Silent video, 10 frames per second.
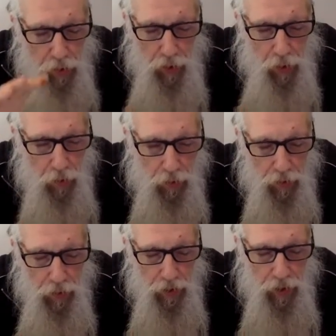or known.
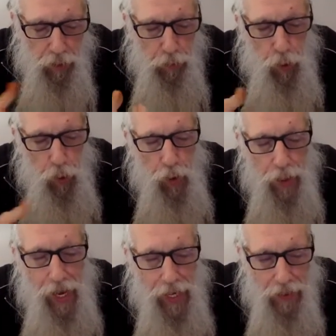It's pure
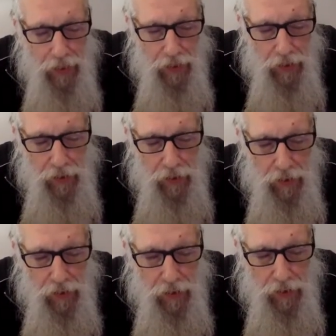
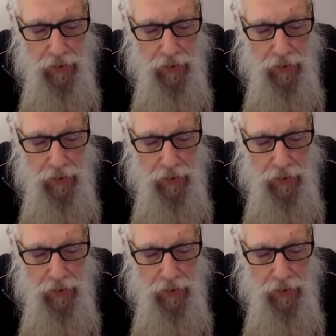consciousness,